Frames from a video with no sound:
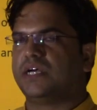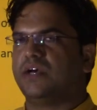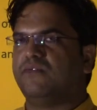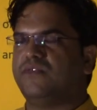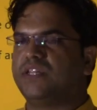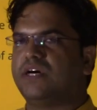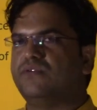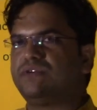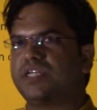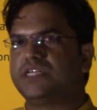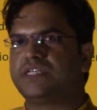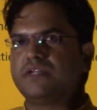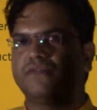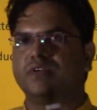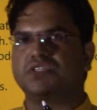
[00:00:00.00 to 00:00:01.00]
without
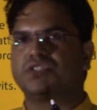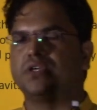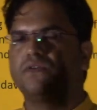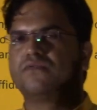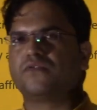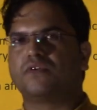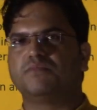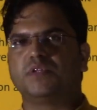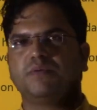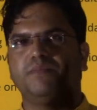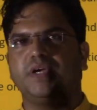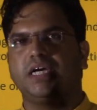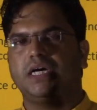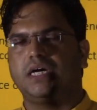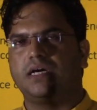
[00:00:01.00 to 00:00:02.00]
intervention from the
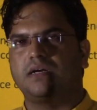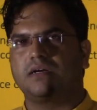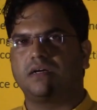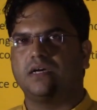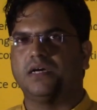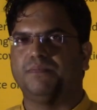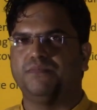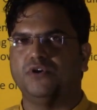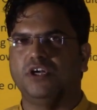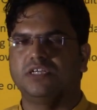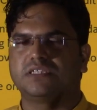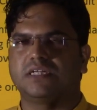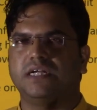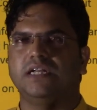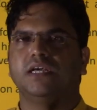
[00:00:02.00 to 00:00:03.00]
Bihar police,
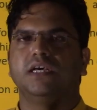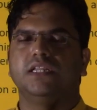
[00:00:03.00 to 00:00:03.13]
right?